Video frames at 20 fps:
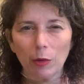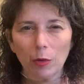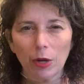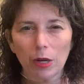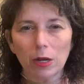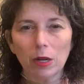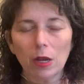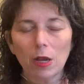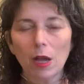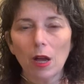
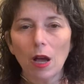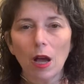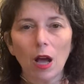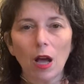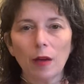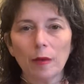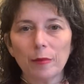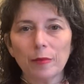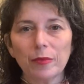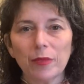one.
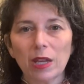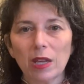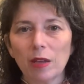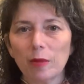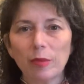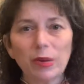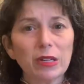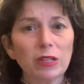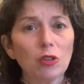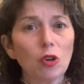
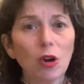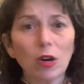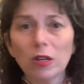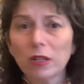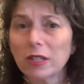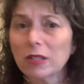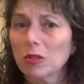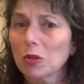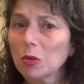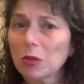But yarn
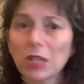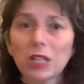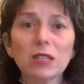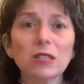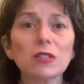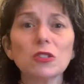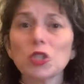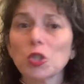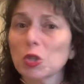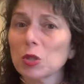is only in
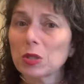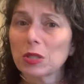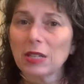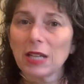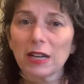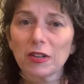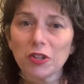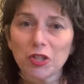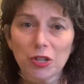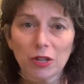a certain
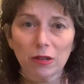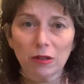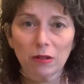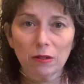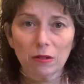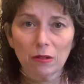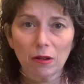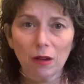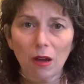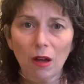section
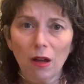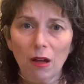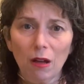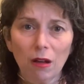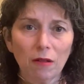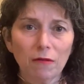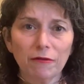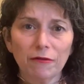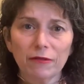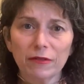
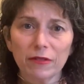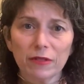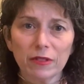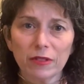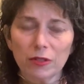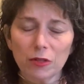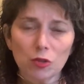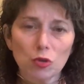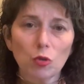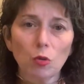of
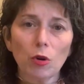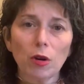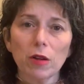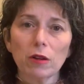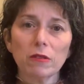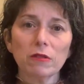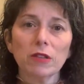the store.